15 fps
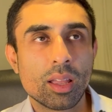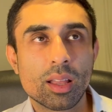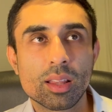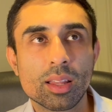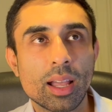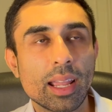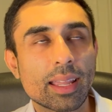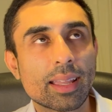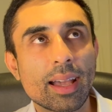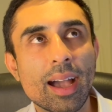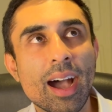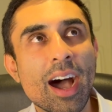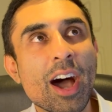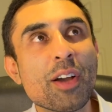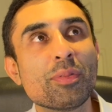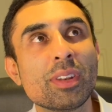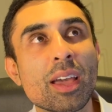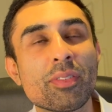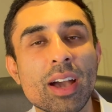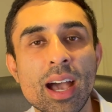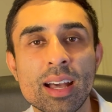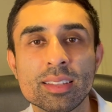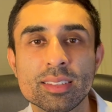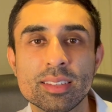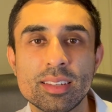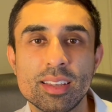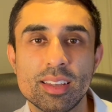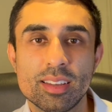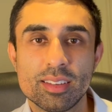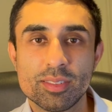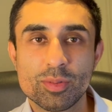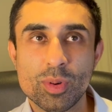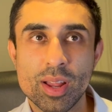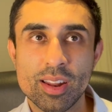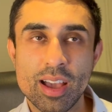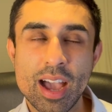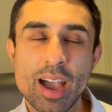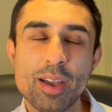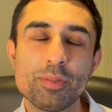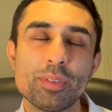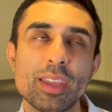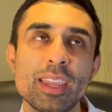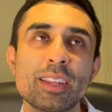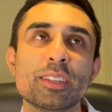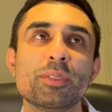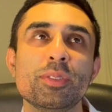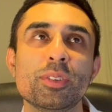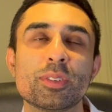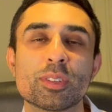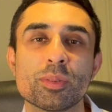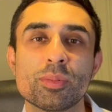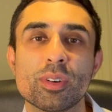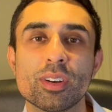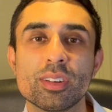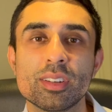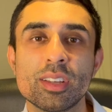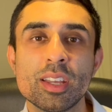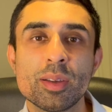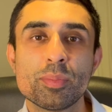like I've never answered it when I've interviewed someone,